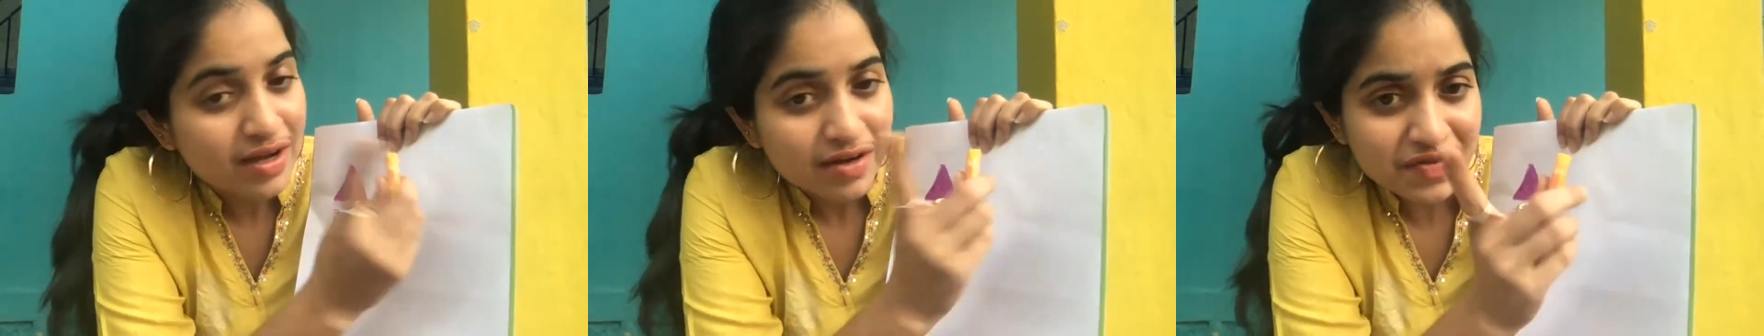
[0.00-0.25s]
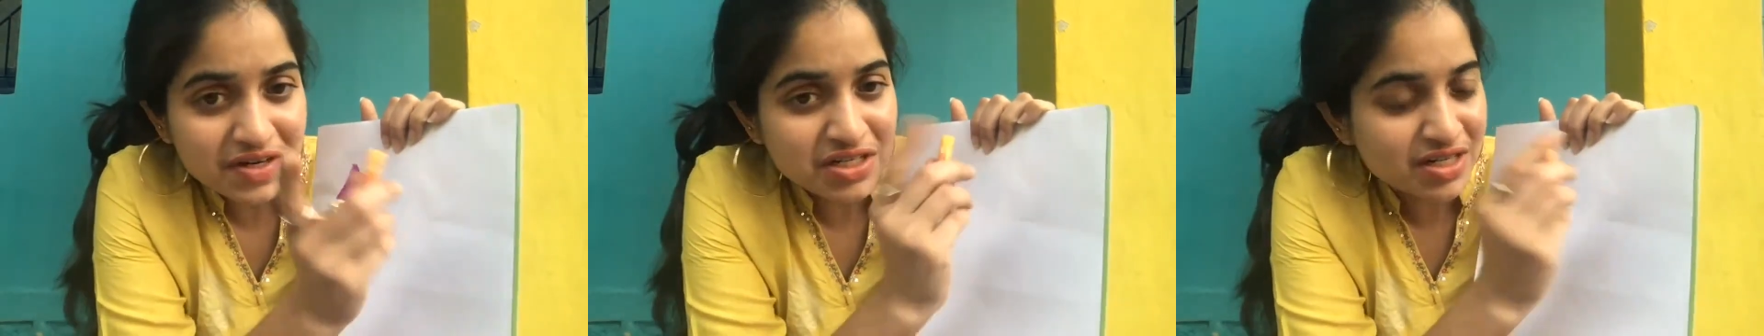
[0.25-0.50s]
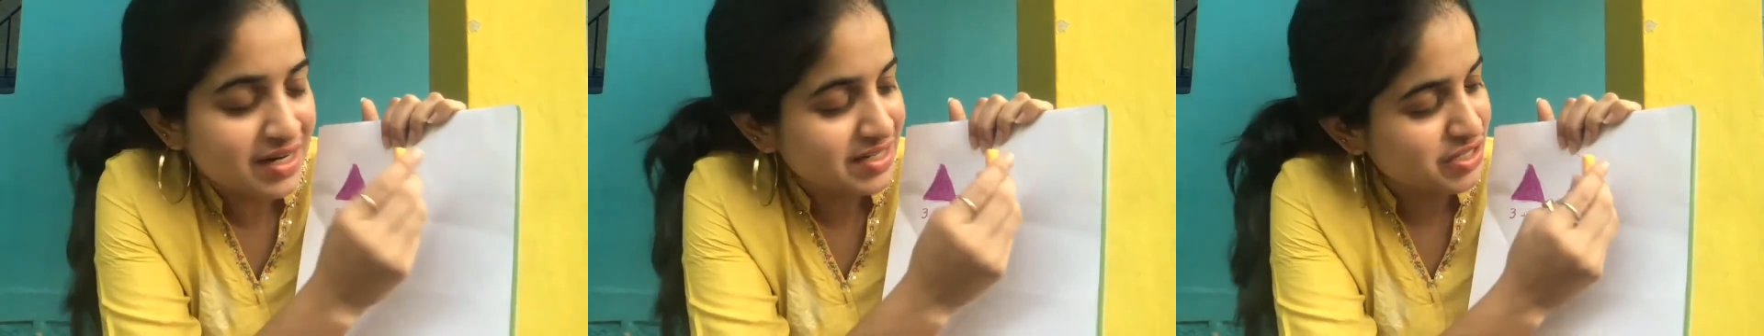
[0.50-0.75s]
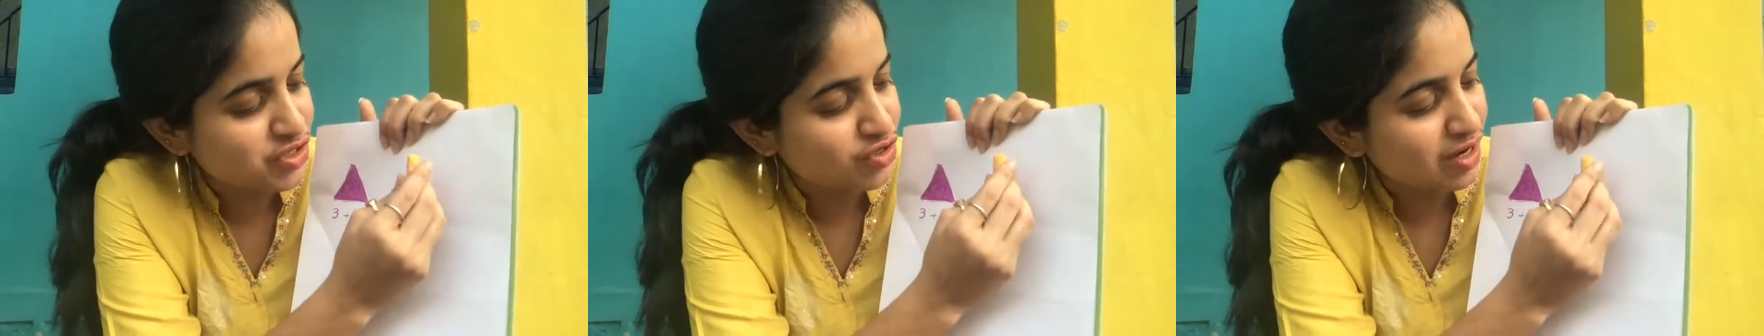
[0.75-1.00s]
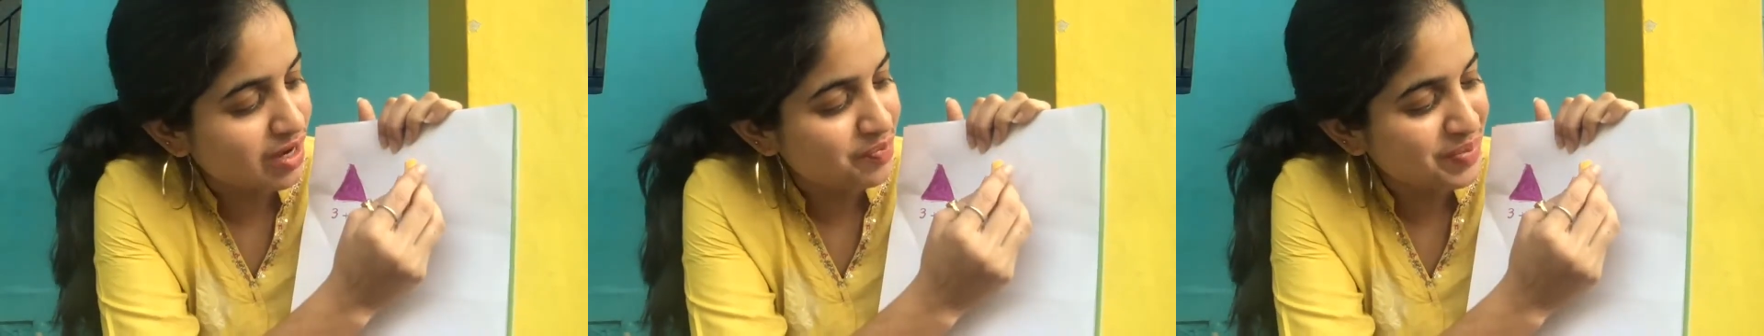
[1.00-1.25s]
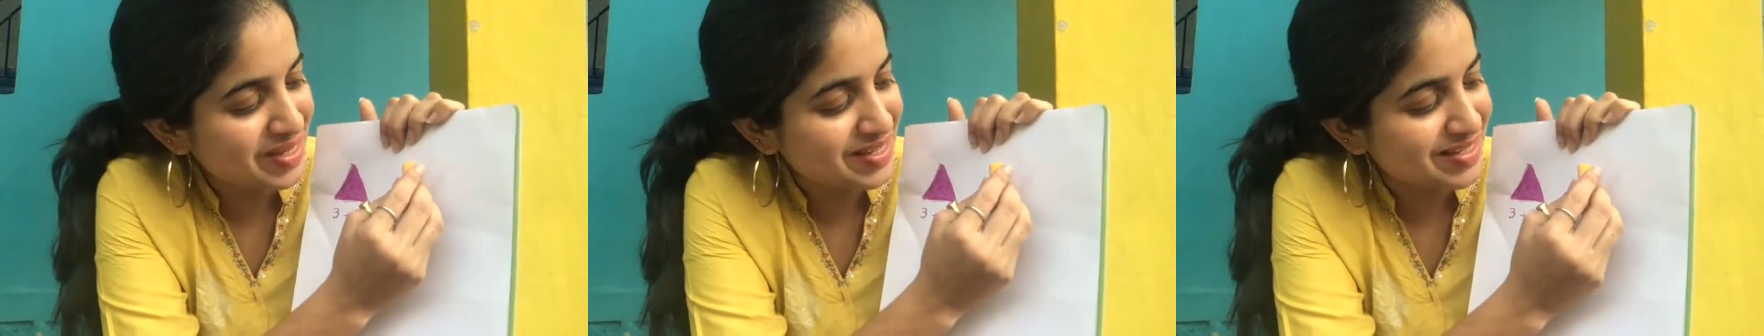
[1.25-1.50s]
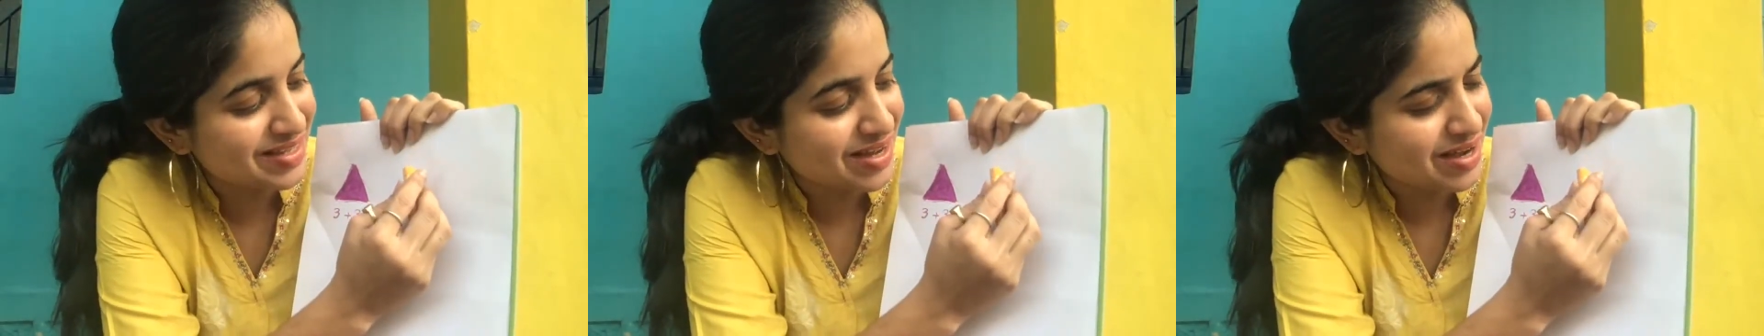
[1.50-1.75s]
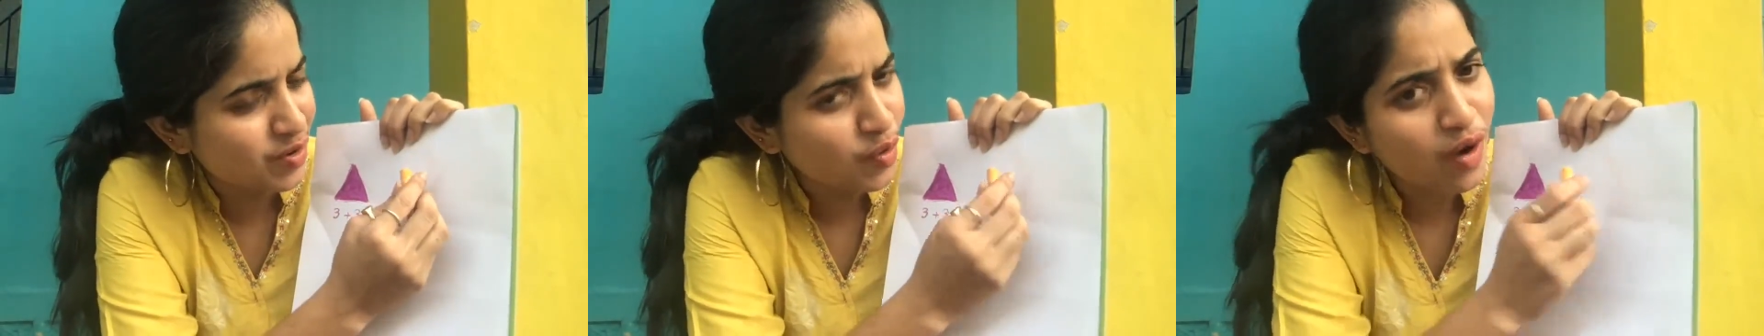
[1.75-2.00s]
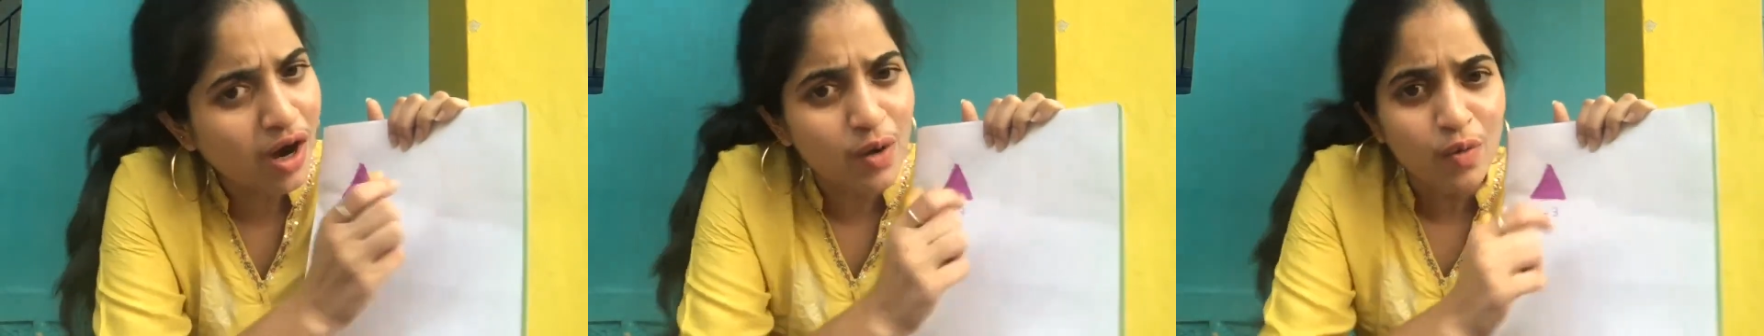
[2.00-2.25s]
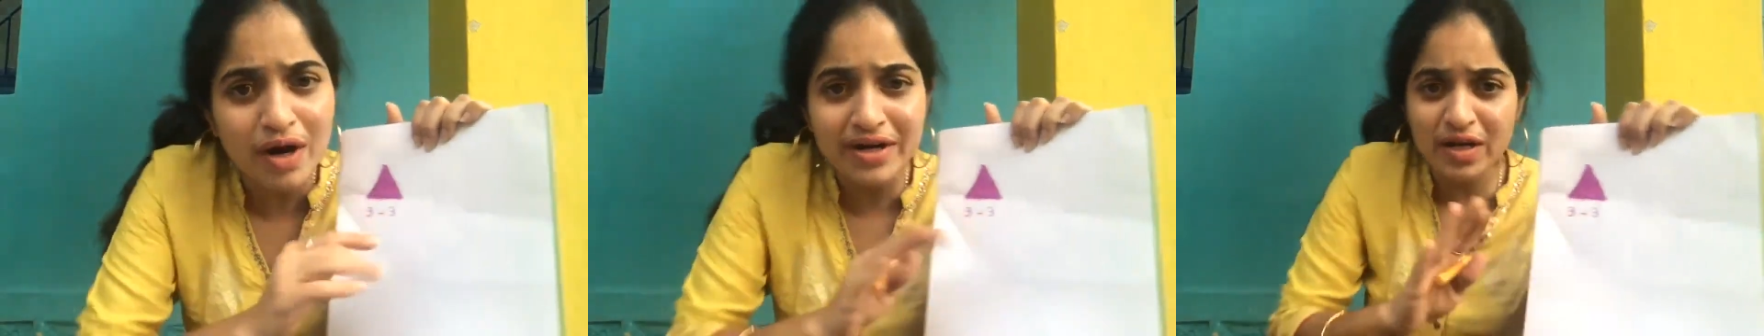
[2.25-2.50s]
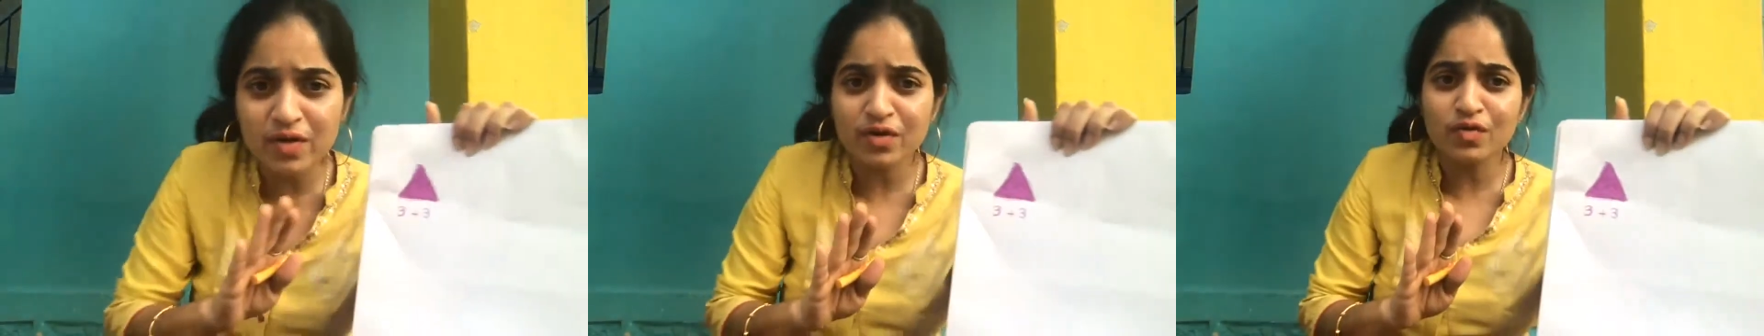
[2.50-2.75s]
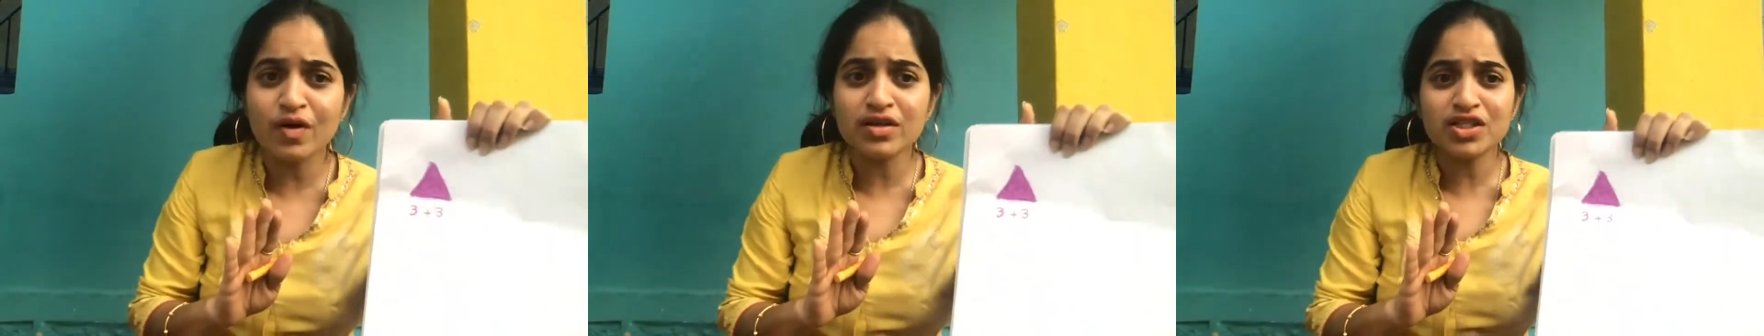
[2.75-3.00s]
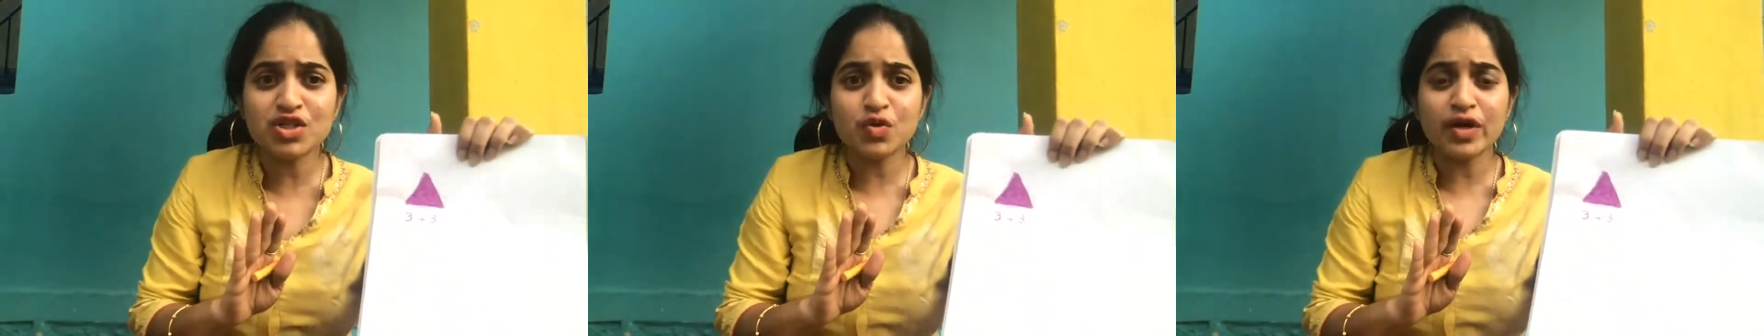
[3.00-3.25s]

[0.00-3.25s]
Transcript: First, let's draw a pizza. Who all wants to